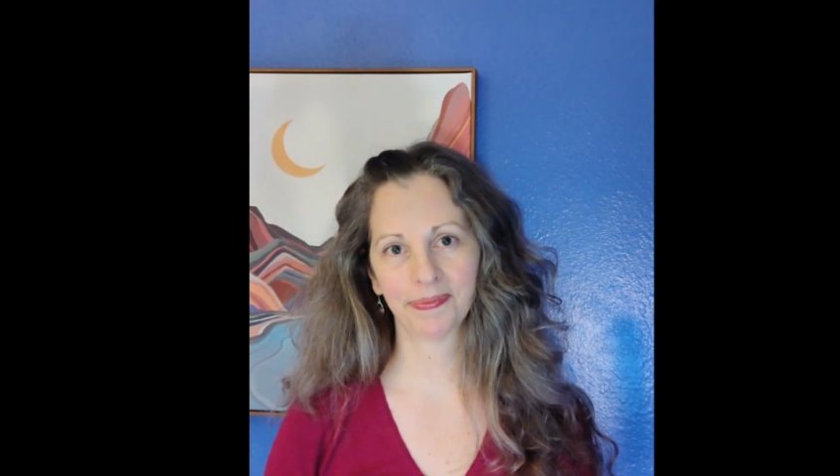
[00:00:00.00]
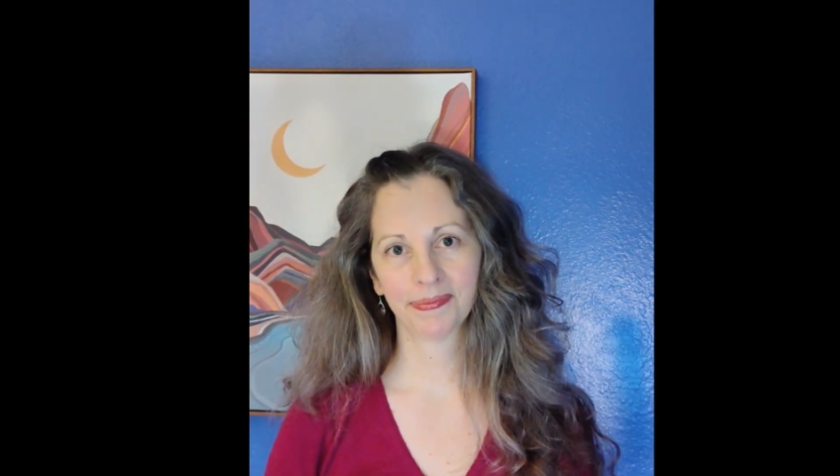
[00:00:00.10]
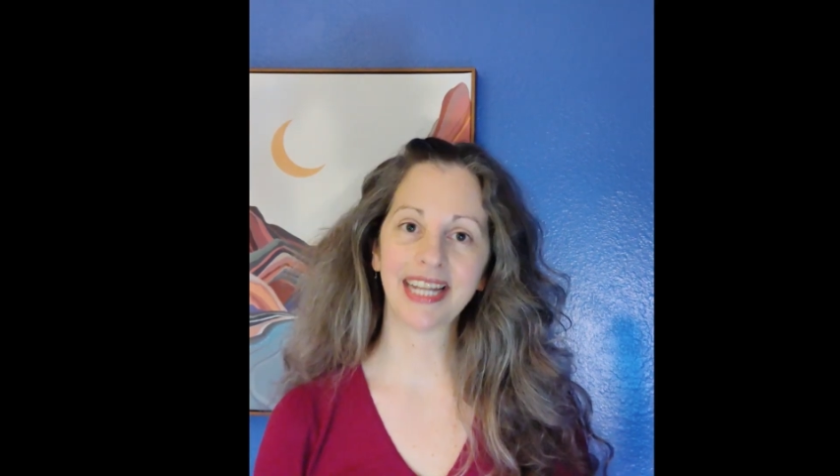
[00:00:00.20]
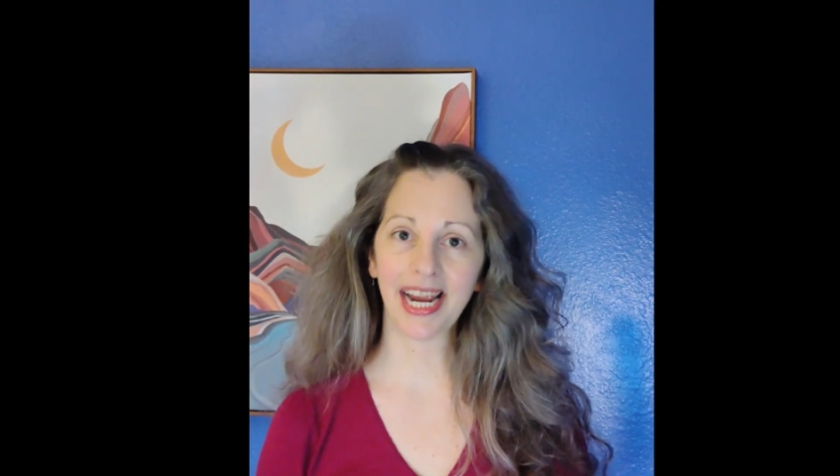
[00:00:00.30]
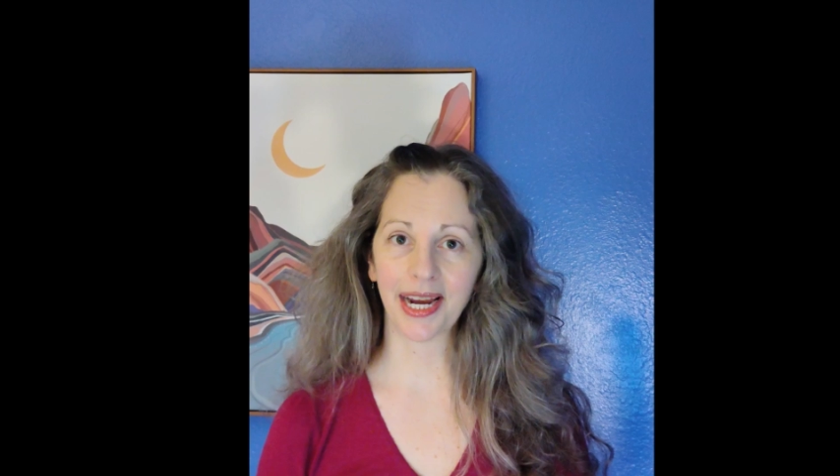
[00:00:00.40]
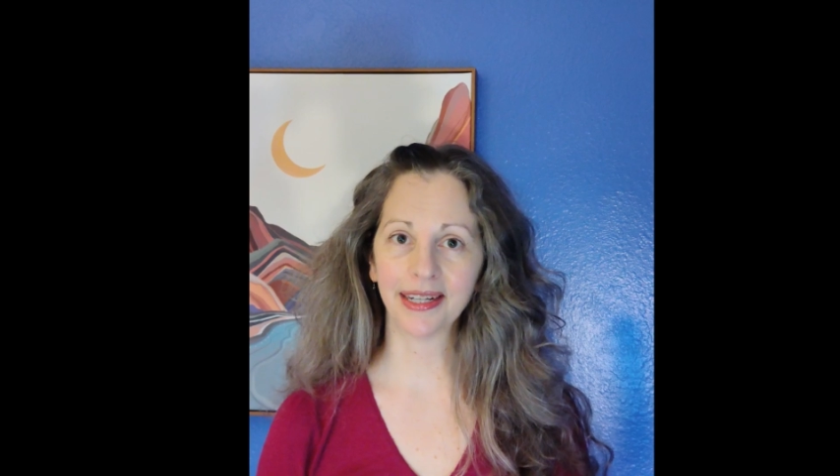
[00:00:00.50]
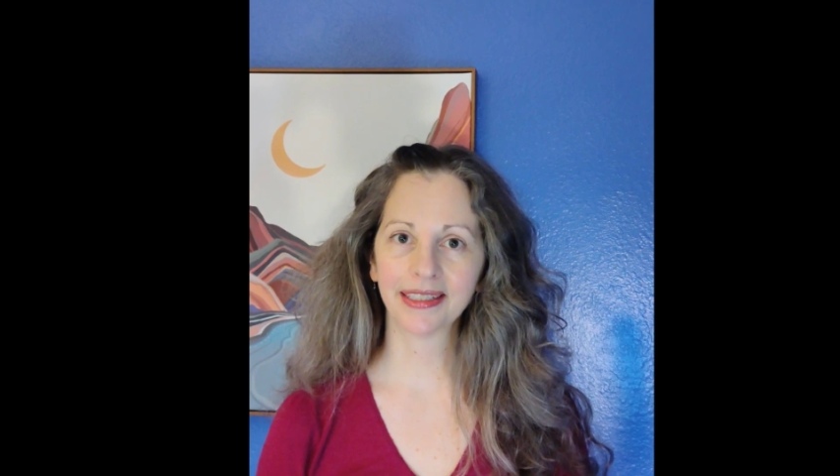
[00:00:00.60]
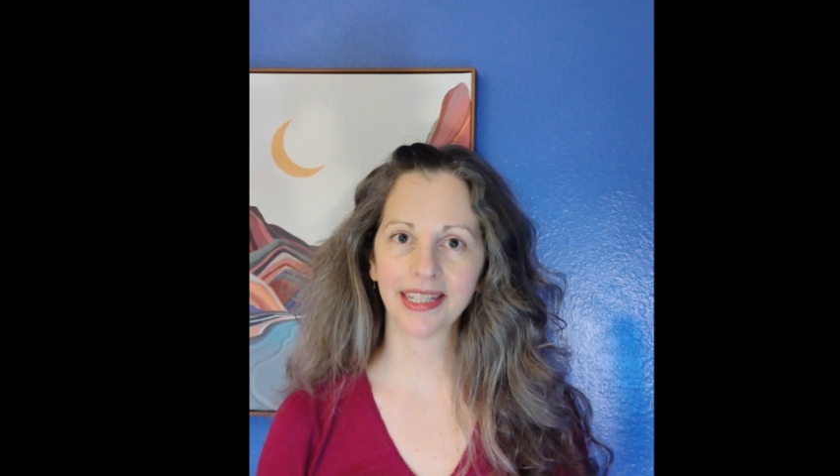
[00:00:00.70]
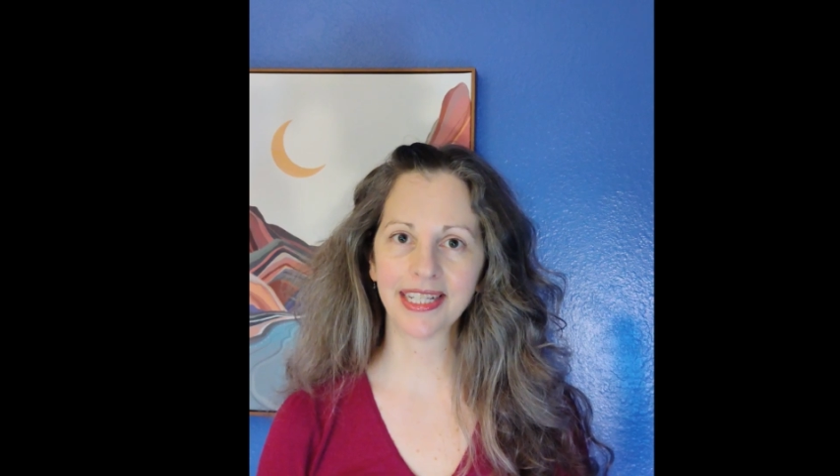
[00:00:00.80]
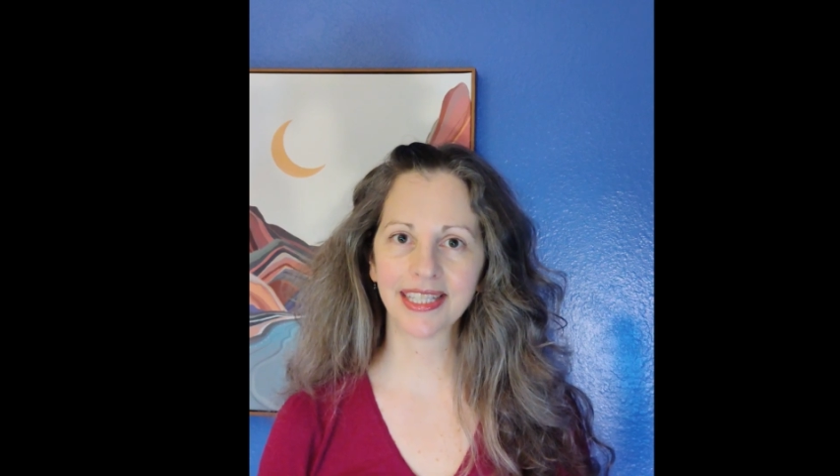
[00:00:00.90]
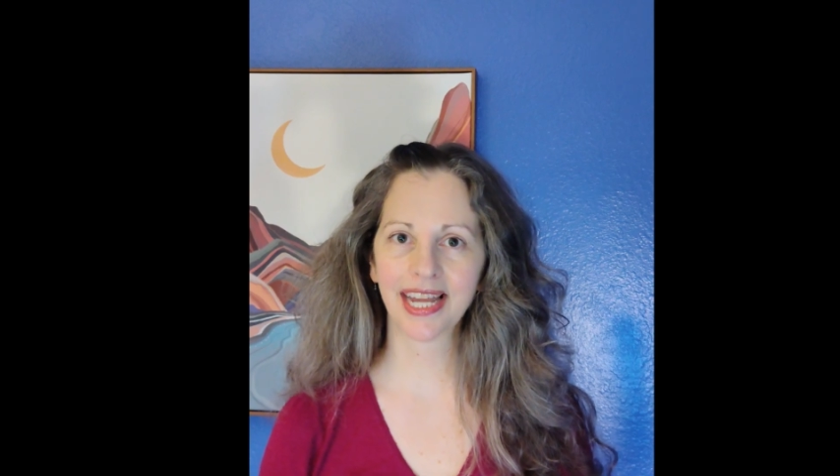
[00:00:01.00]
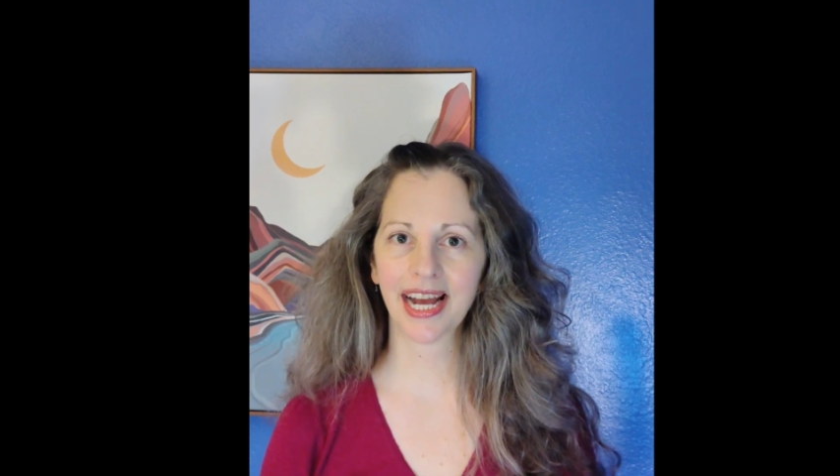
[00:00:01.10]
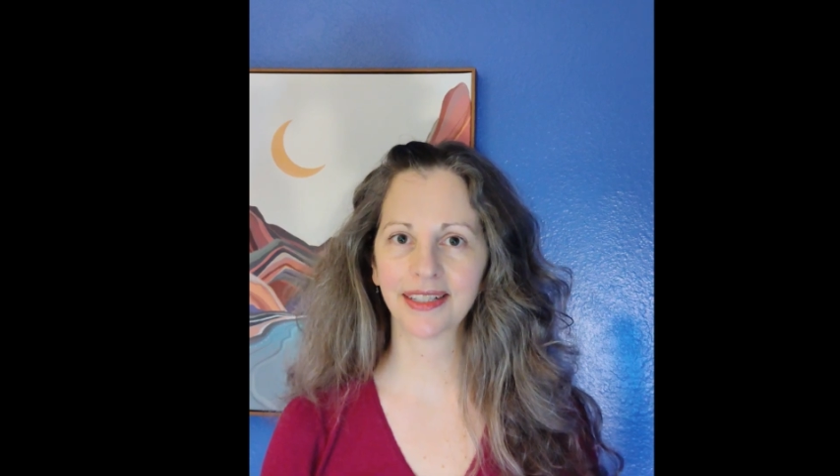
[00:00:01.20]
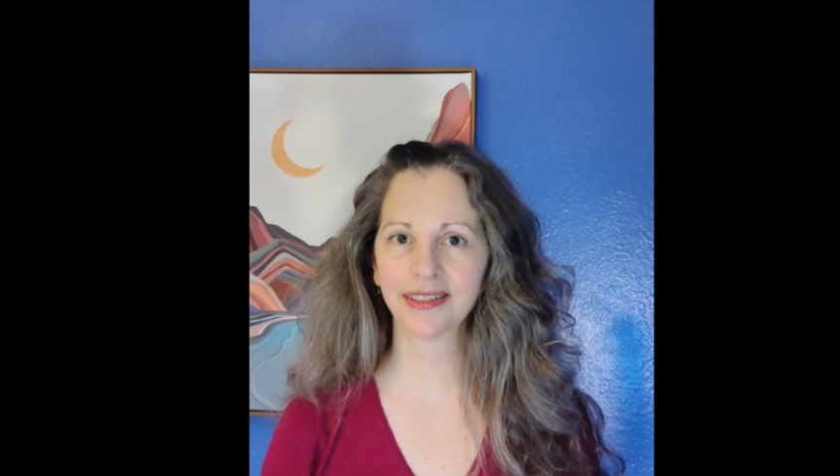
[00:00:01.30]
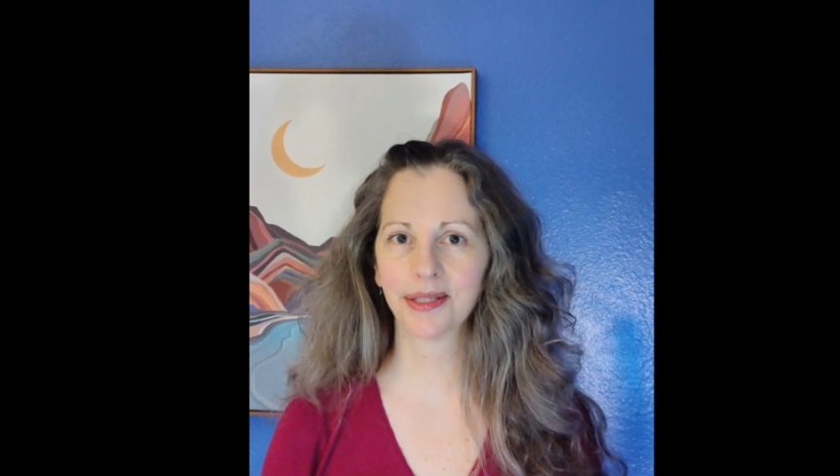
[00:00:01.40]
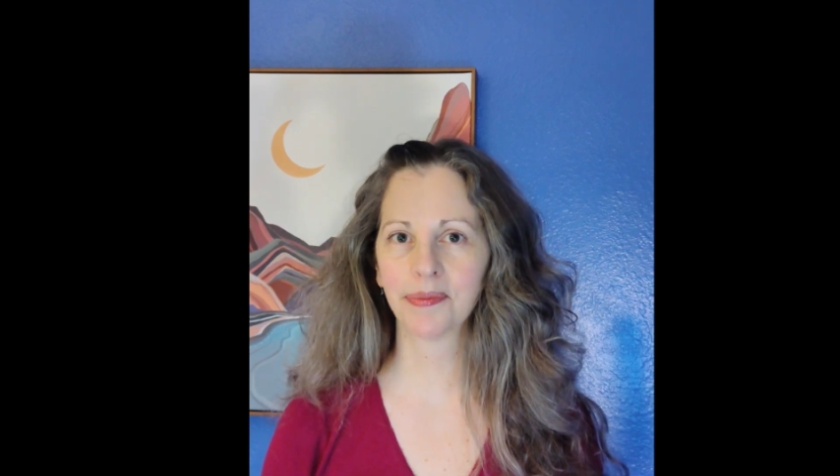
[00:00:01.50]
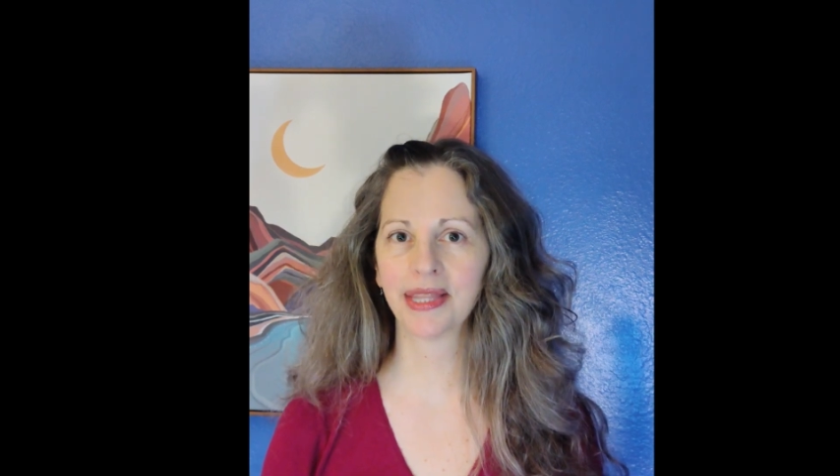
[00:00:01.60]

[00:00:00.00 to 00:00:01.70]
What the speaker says: Today, let's tackle some